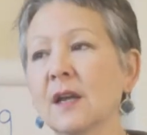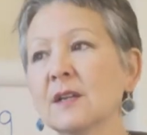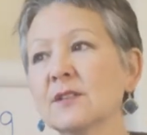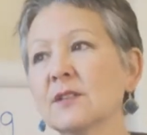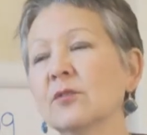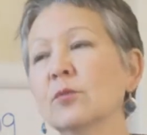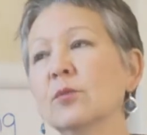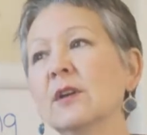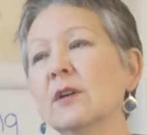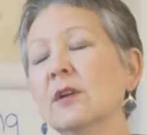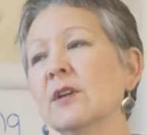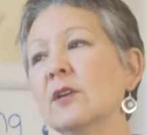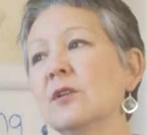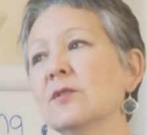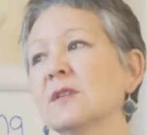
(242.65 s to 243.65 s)
So if we are
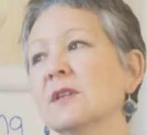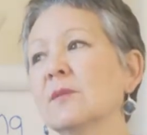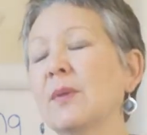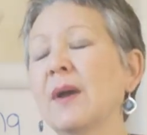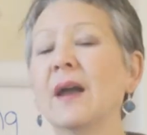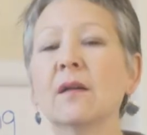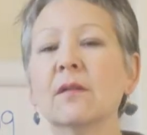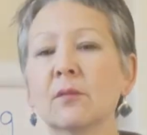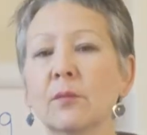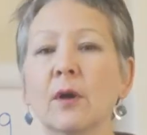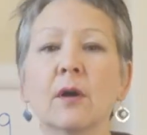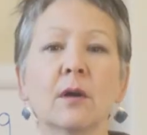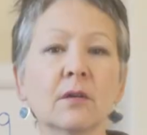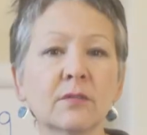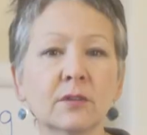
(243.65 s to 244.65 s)
using parent
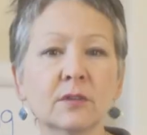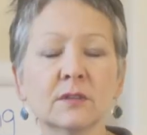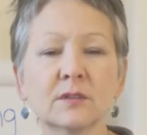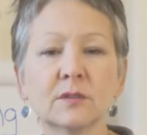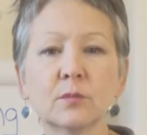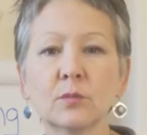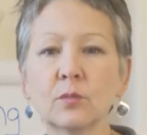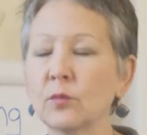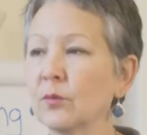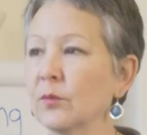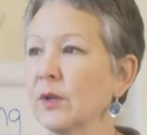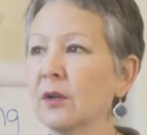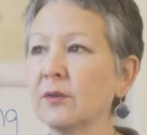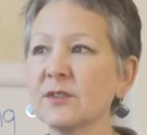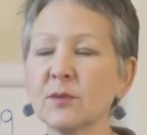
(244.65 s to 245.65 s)
part of us,
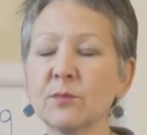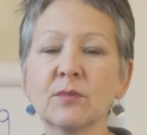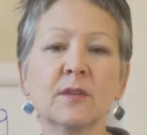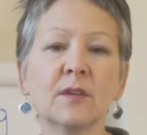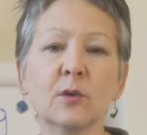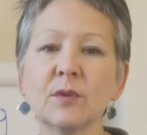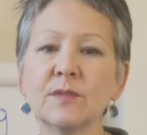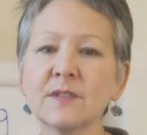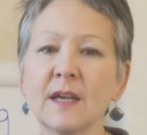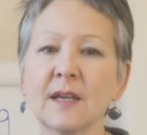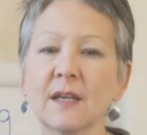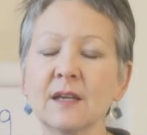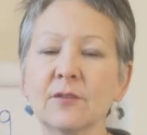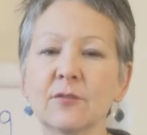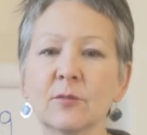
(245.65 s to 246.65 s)
you know, something that we've
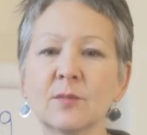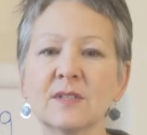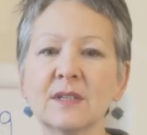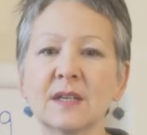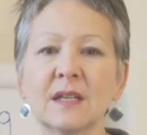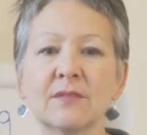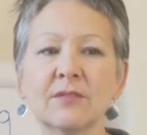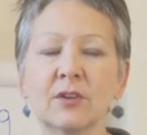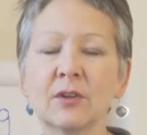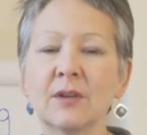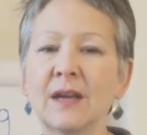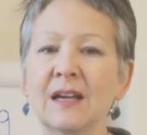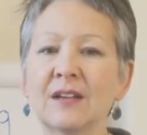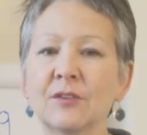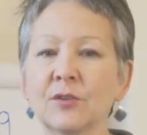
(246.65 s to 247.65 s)
taken in from a significant
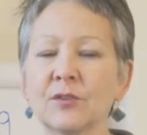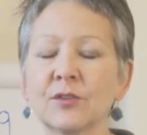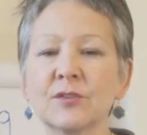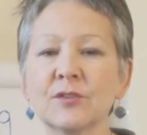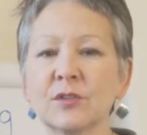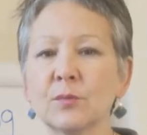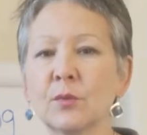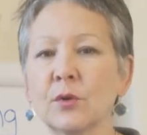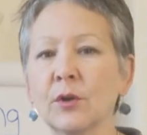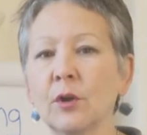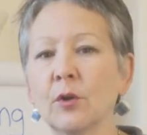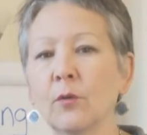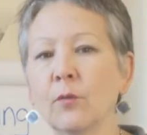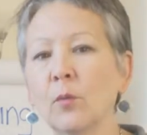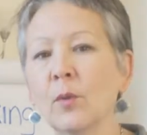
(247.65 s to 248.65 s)
adult at some point
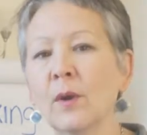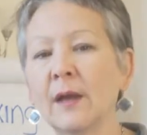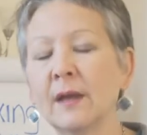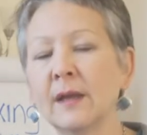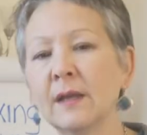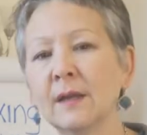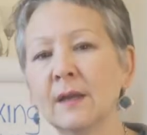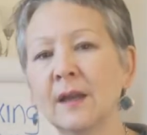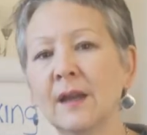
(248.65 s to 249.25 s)
along the way,